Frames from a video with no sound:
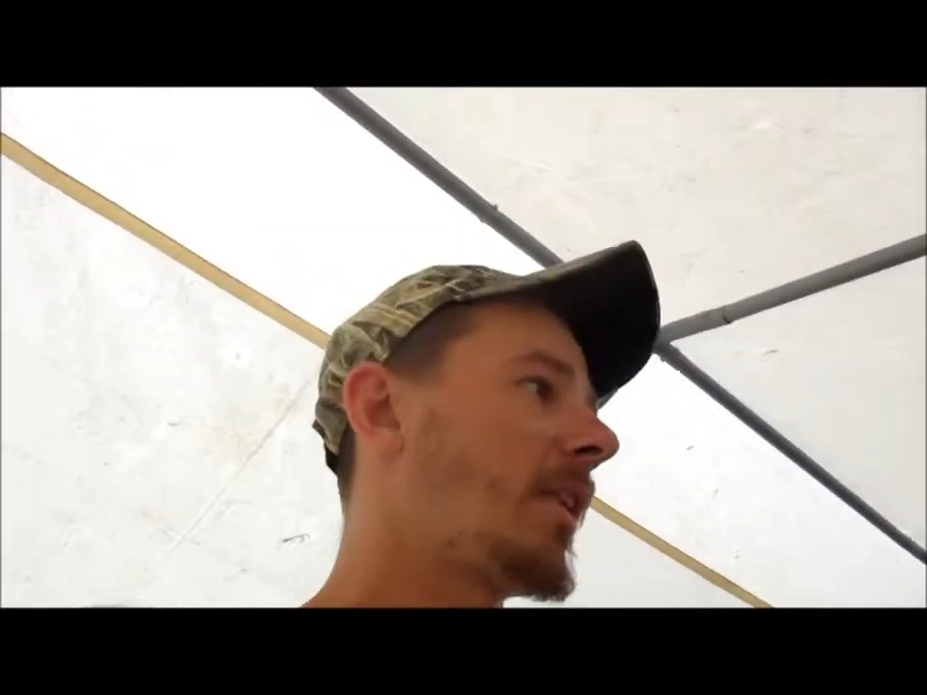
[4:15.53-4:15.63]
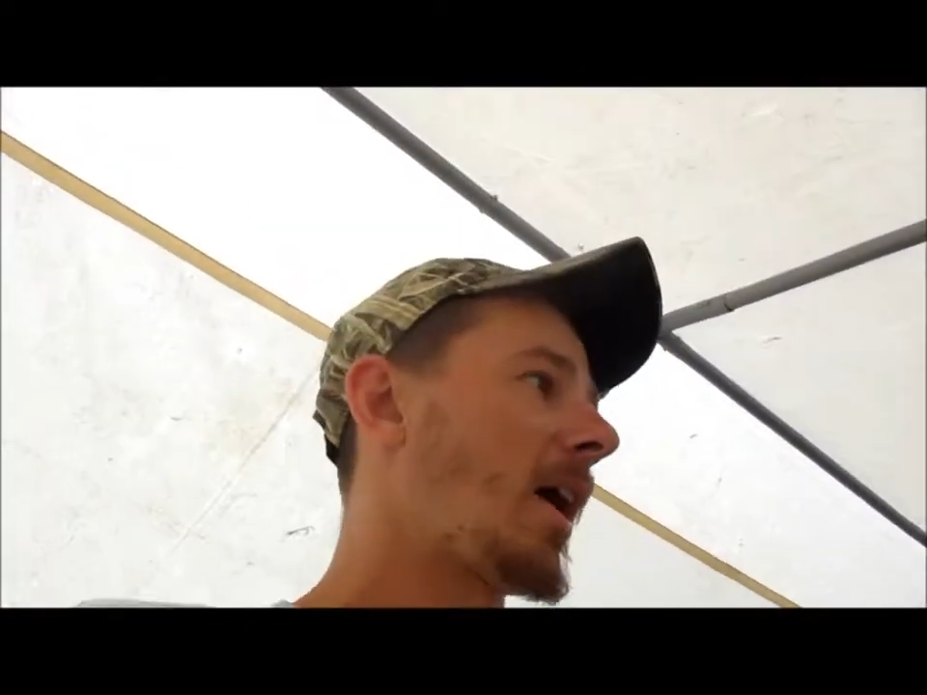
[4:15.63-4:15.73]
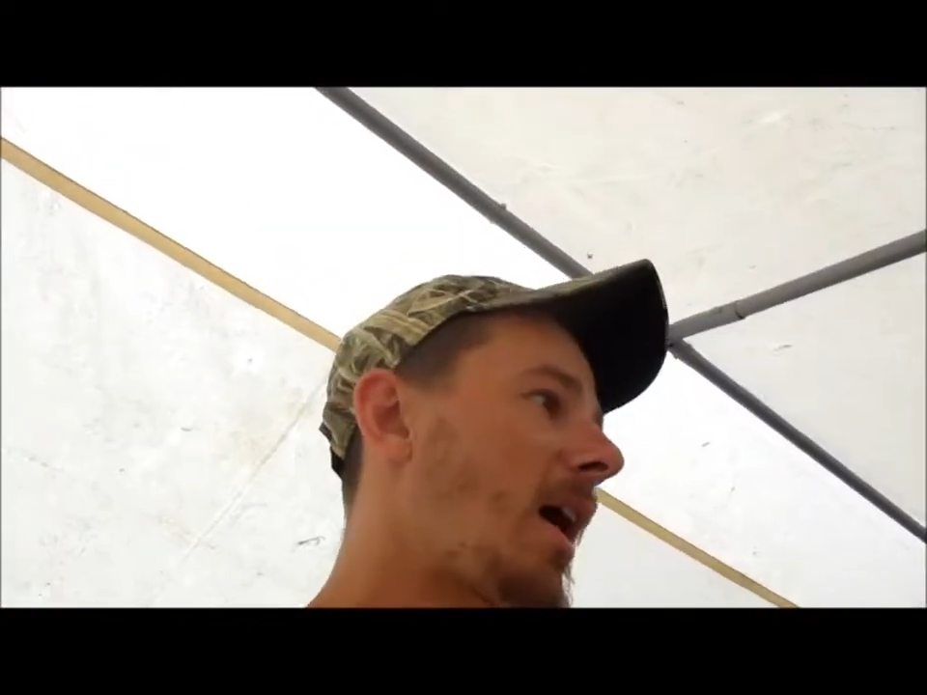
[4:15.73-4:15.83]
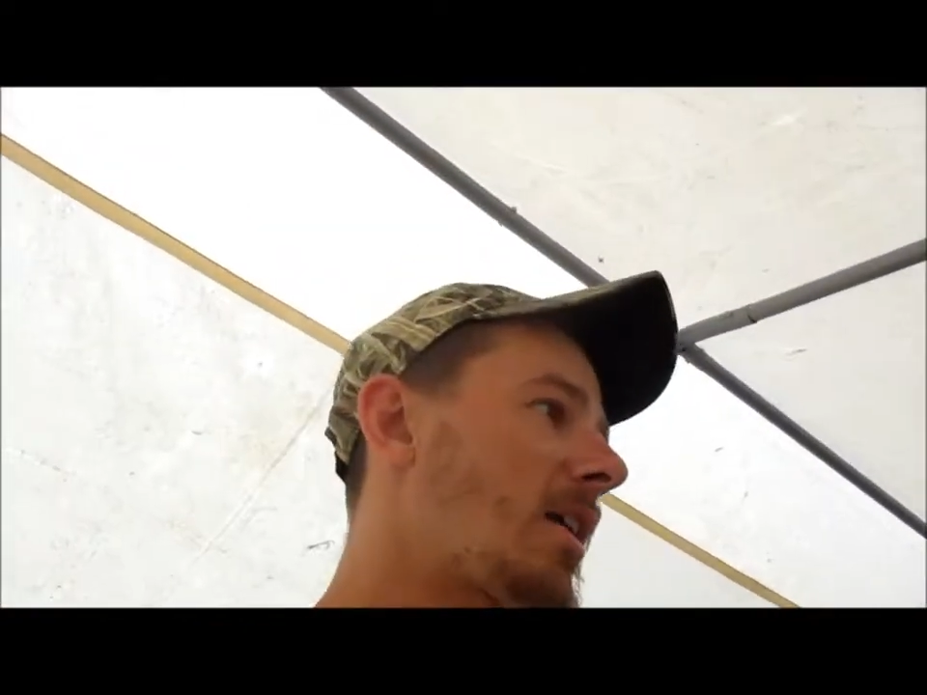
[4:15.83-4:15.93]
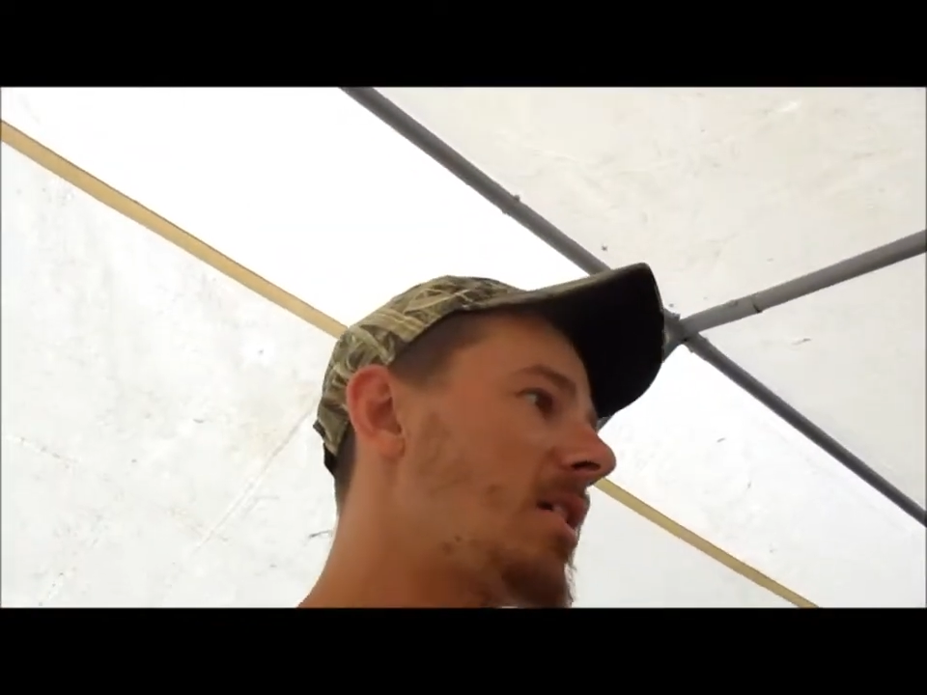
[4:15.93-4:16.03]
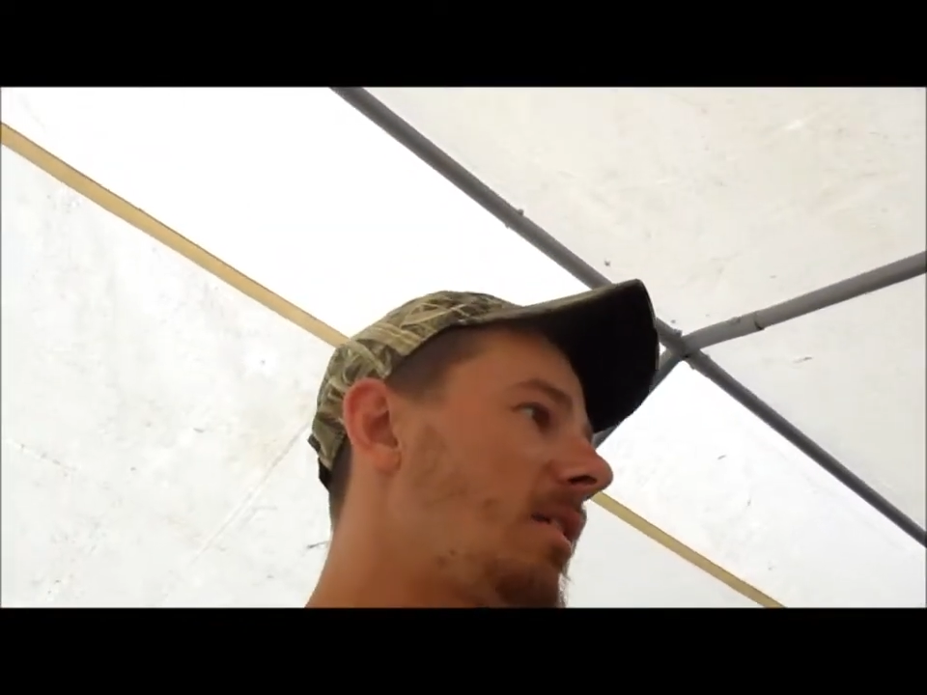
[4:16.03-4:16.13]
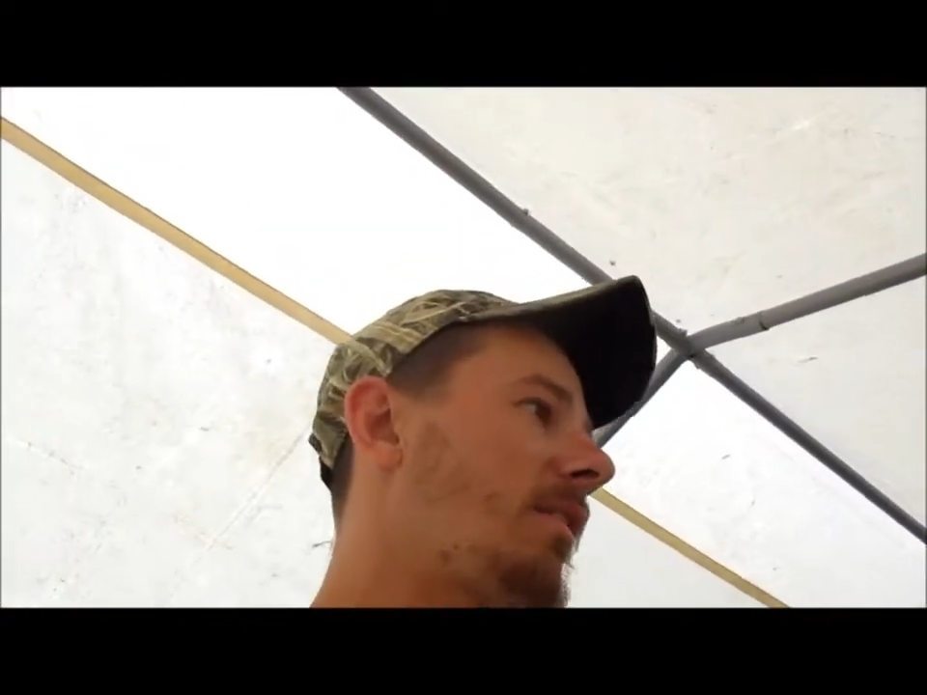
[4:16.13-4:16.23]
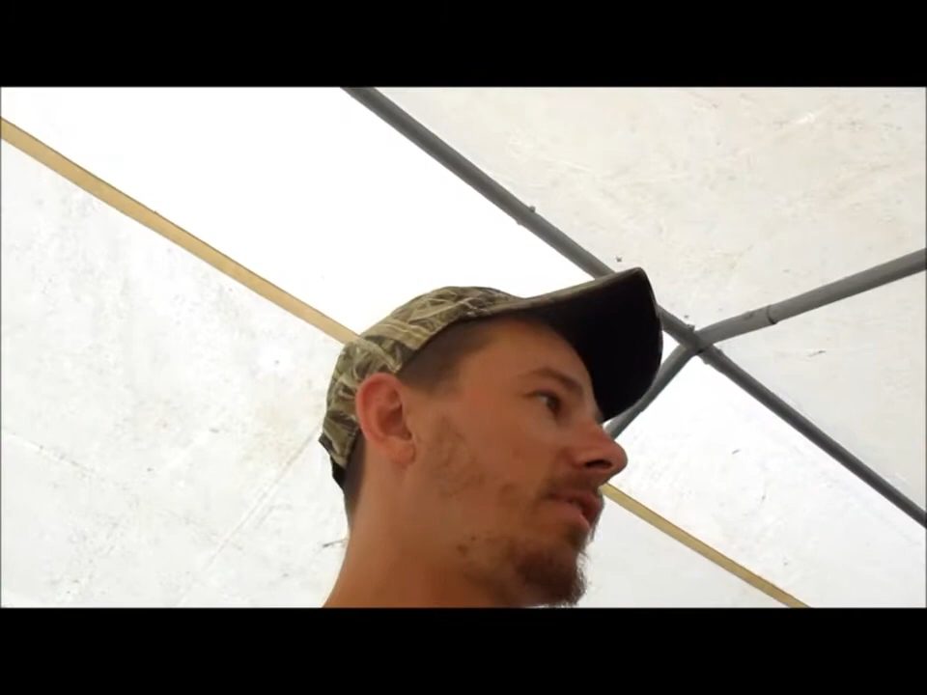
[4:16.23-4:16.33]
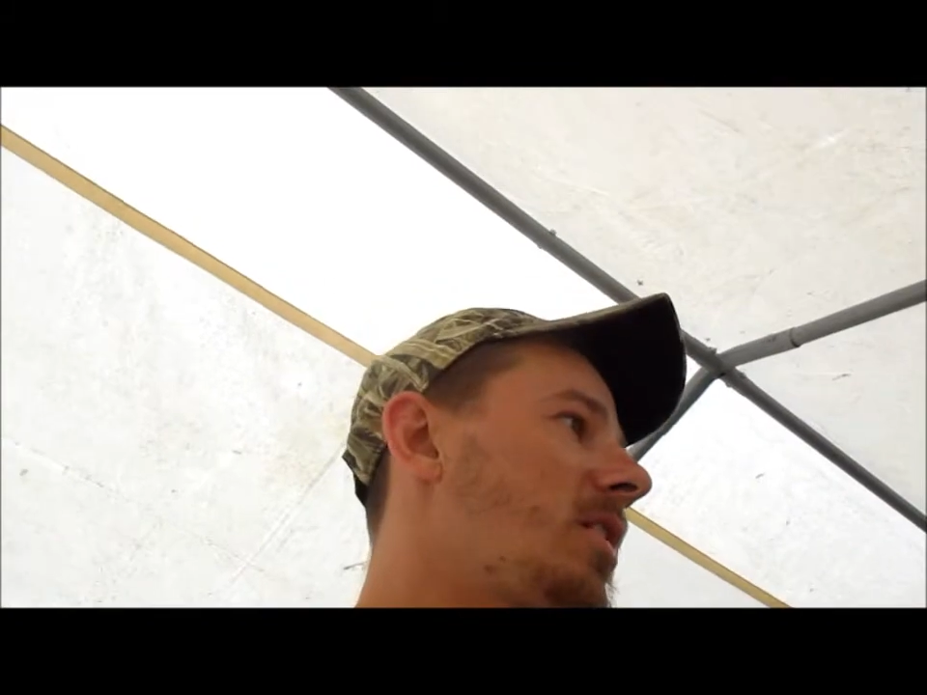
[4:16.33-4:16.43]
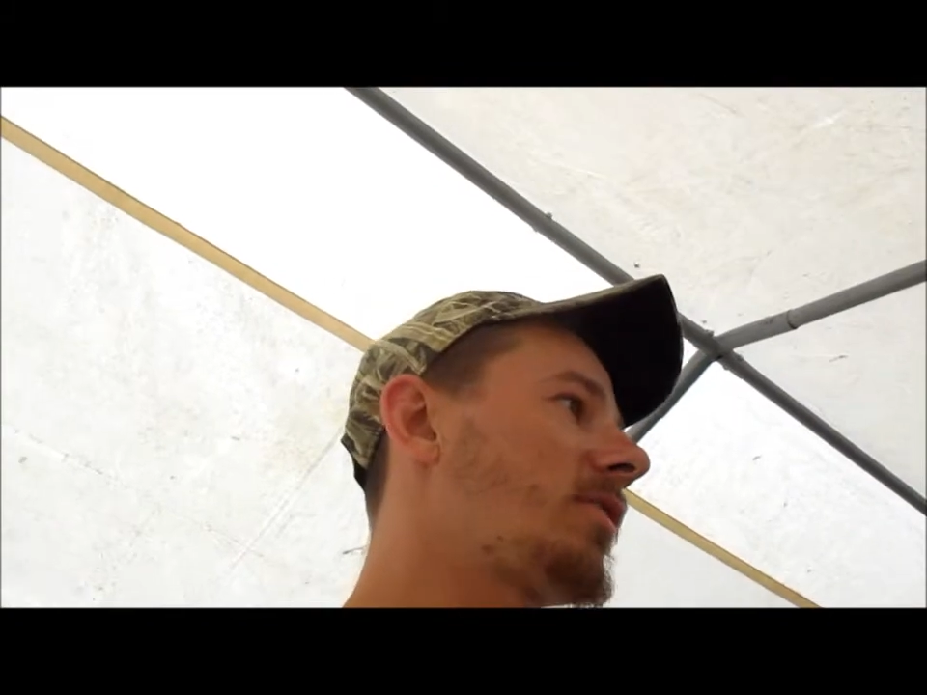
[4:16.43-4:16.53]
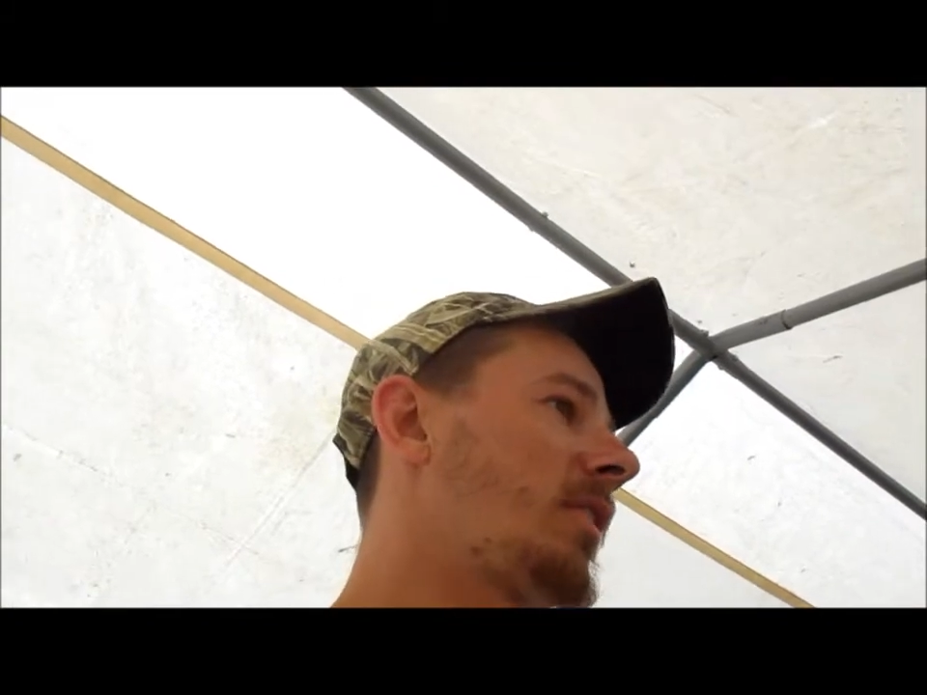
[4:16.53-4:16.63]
gonna save the fronts for